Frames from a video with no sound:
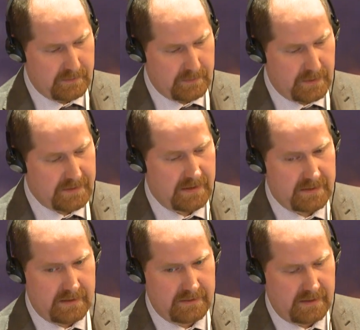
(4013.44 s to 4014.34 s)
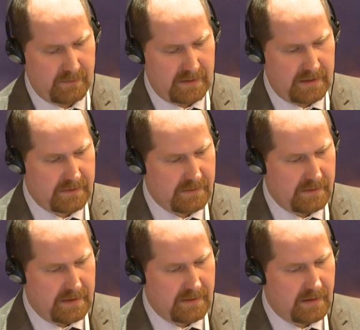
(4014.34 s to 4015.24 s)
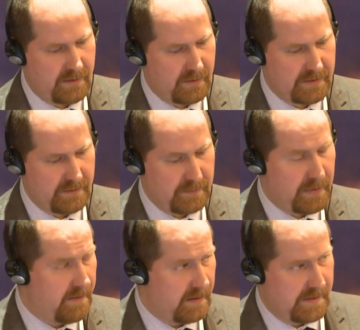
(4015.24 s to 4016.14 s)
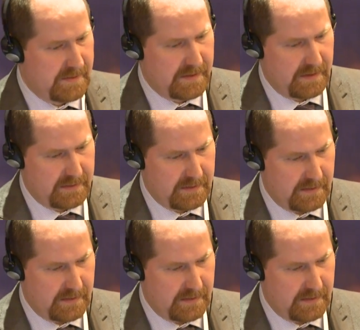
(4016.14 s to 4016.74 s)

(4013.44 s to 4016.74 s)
On the other hand, I would like to underline what Pavel has said,